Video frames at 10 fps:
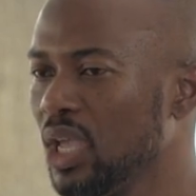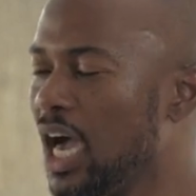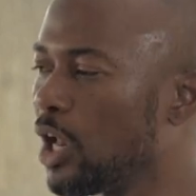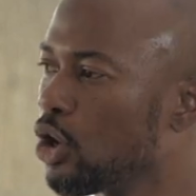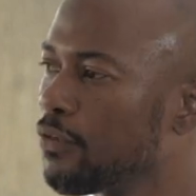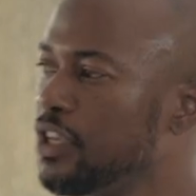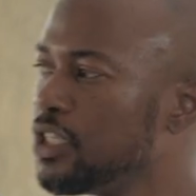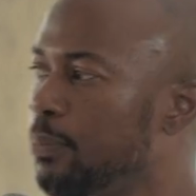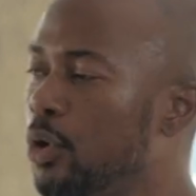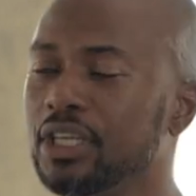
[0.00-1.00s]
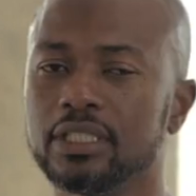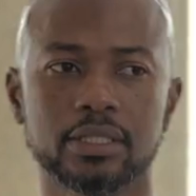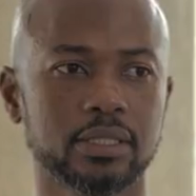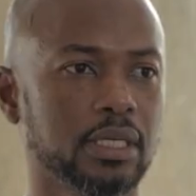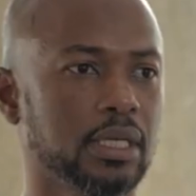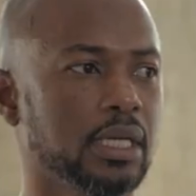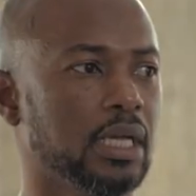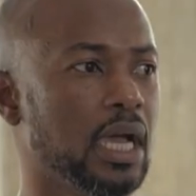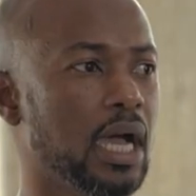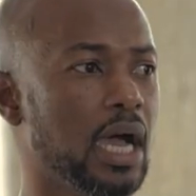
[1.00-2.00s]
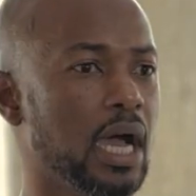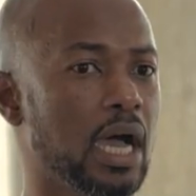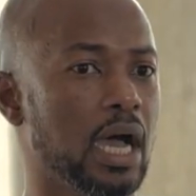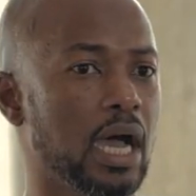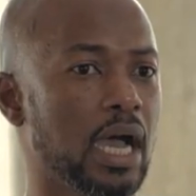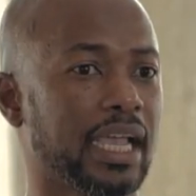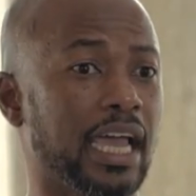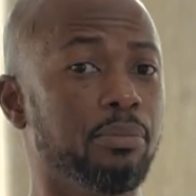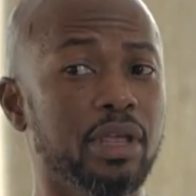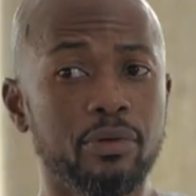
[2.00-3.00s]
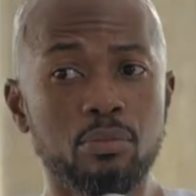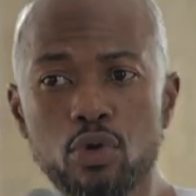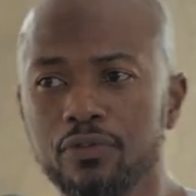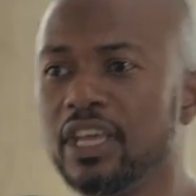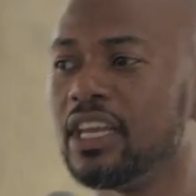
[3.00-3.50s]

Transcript: A lot of these points can be removed